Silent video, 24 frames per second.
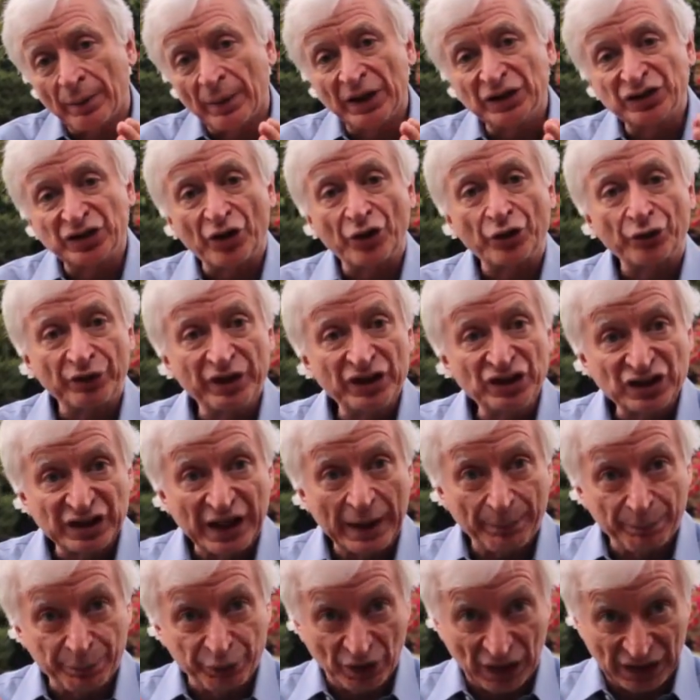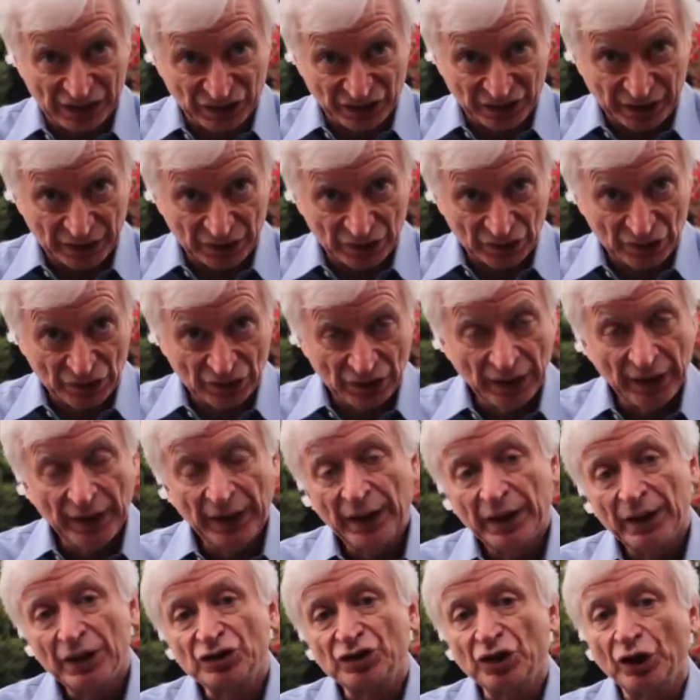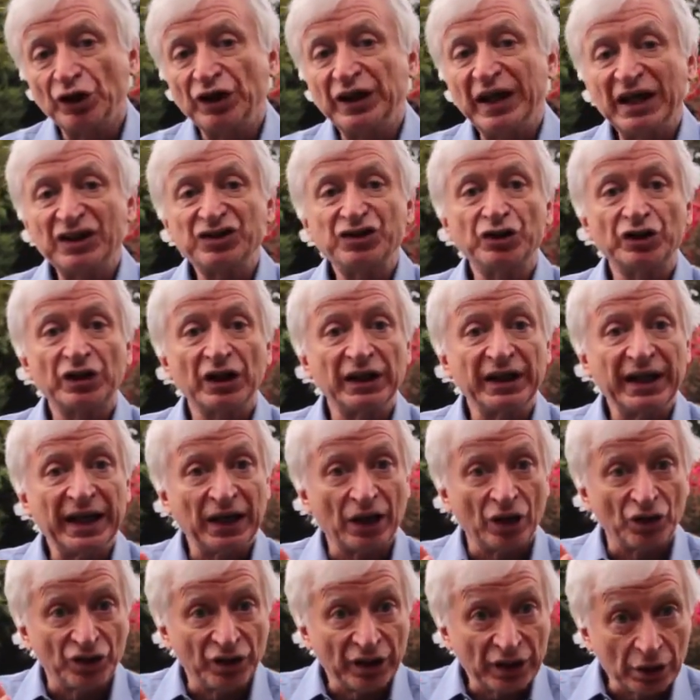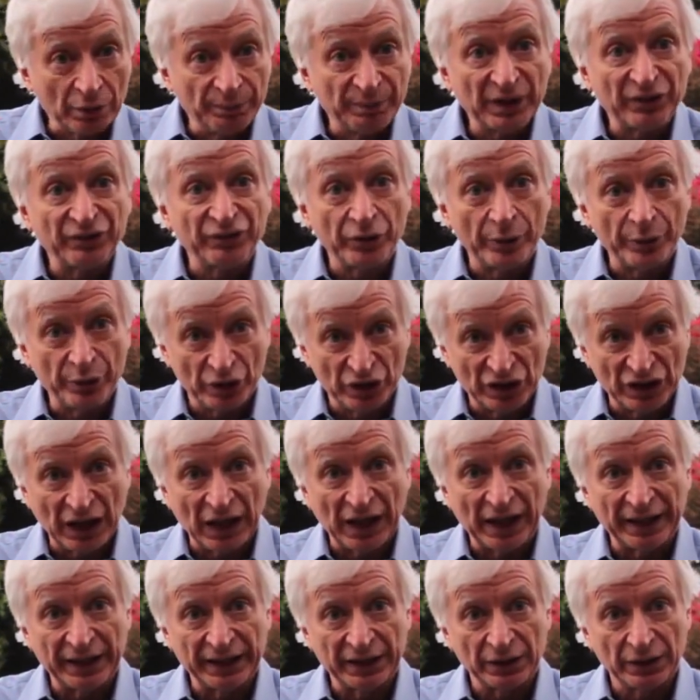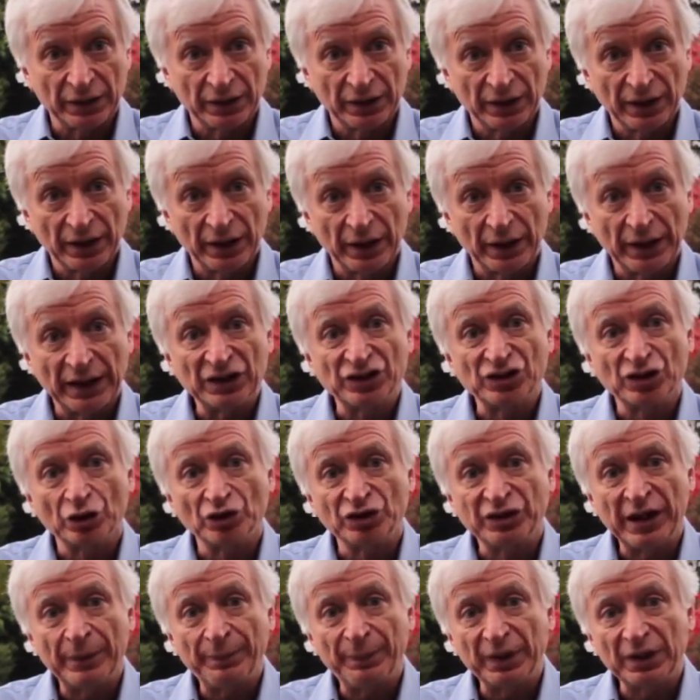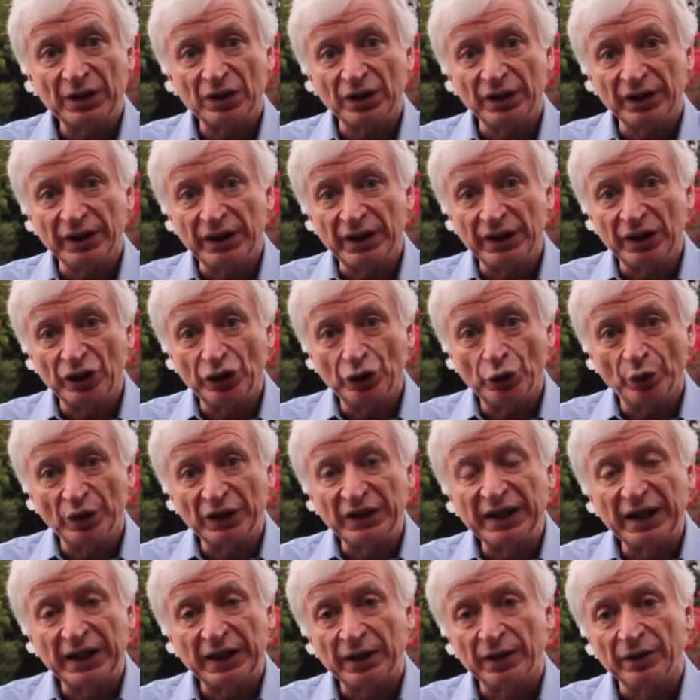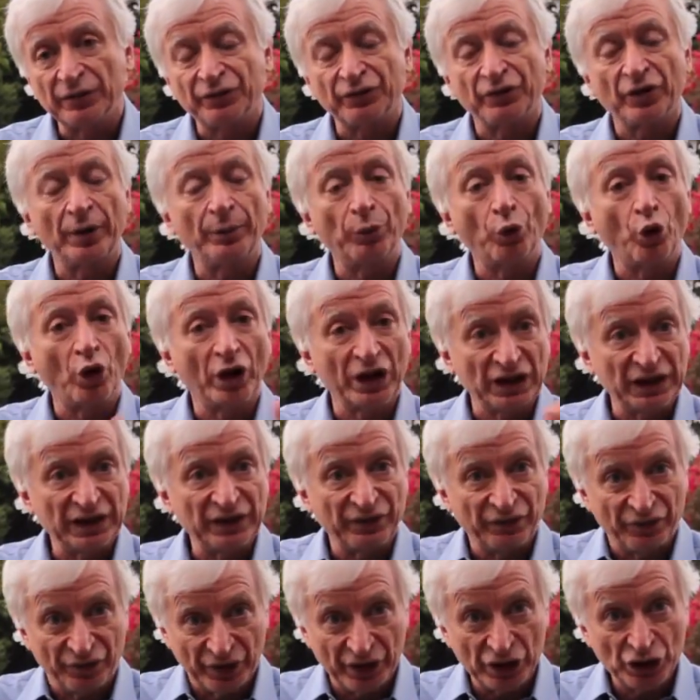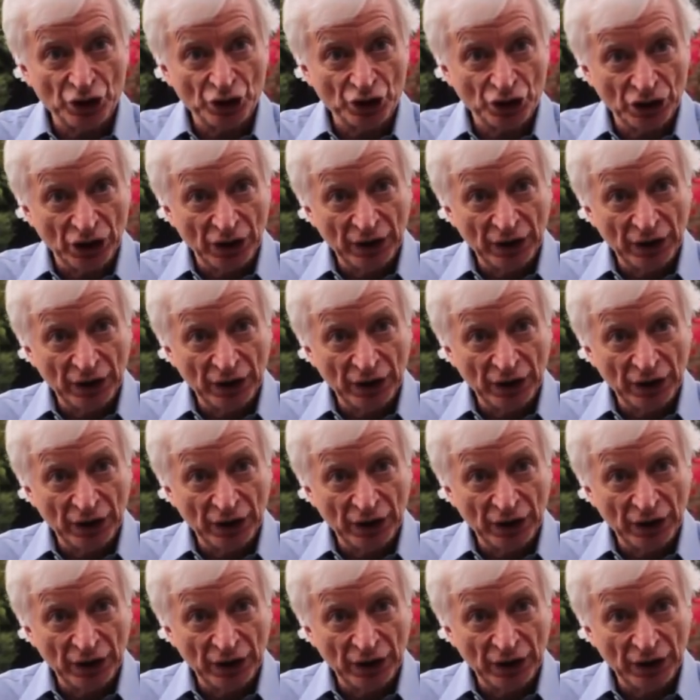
it's a 3-step process. So yes, you could get a little bit from your diet, and so typically you would get it from oily fish.